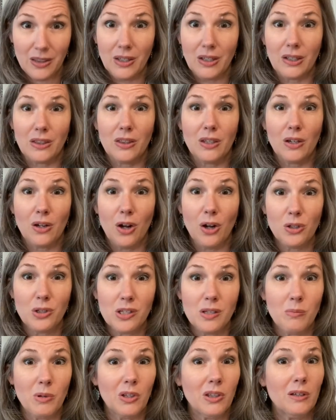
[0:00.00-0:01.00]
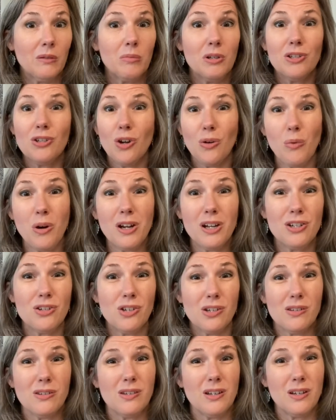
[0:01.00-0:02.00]
Like, that ultimately we don't want to
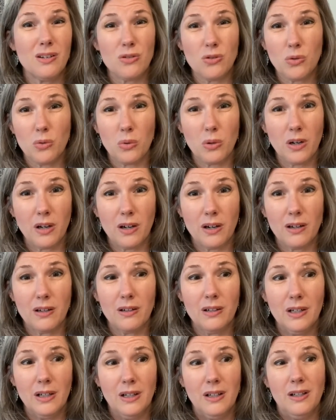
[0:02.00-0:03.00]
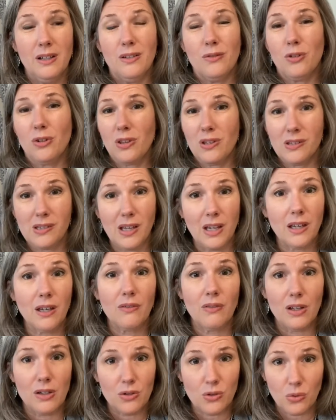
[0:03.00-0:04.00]
just endure for the sake of
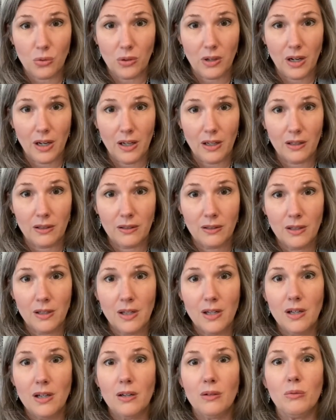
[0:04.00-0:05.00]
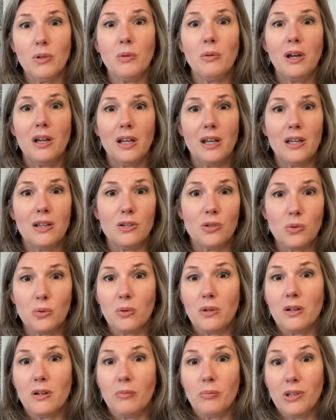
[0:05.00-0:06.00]
enduring. We want to
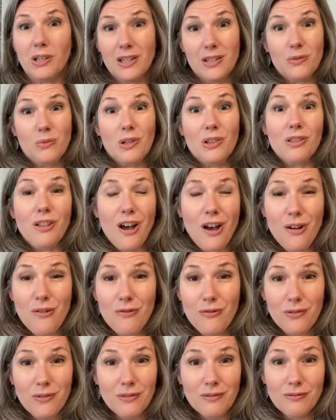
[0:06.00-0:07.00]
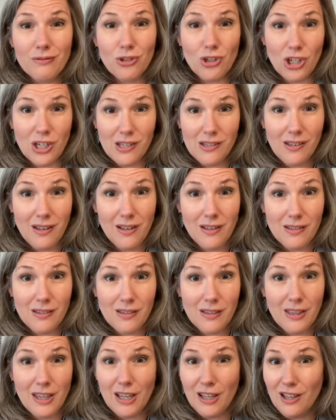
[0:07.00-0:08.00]
endure because we love Jesus,
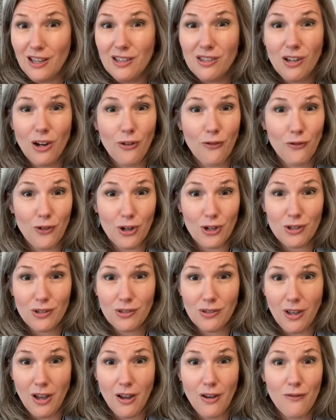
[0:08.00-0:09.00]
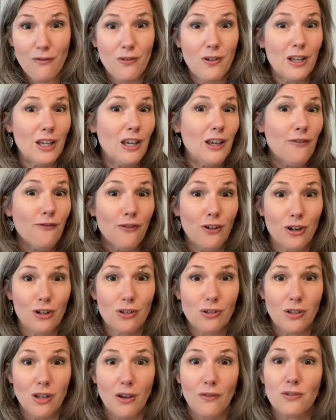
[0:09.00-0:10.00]
that he's our first love. He
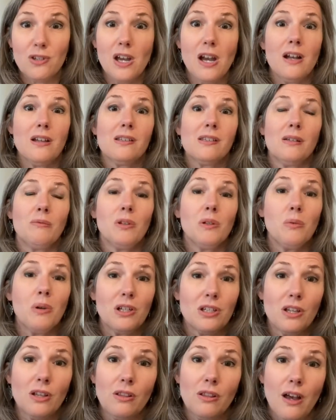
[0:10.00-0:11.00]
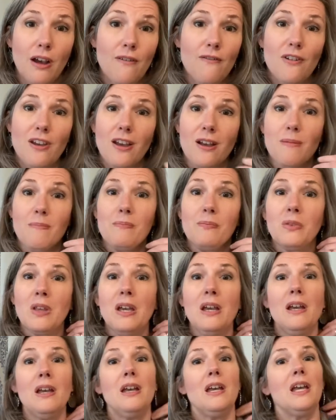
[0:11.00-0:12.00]
first loved us, and we want to love him
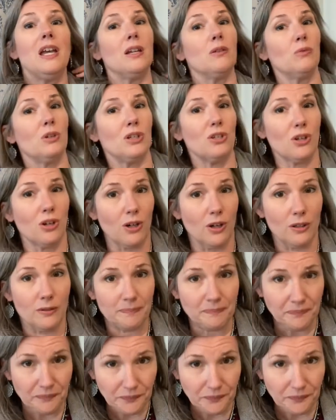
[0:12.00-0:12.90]
in return.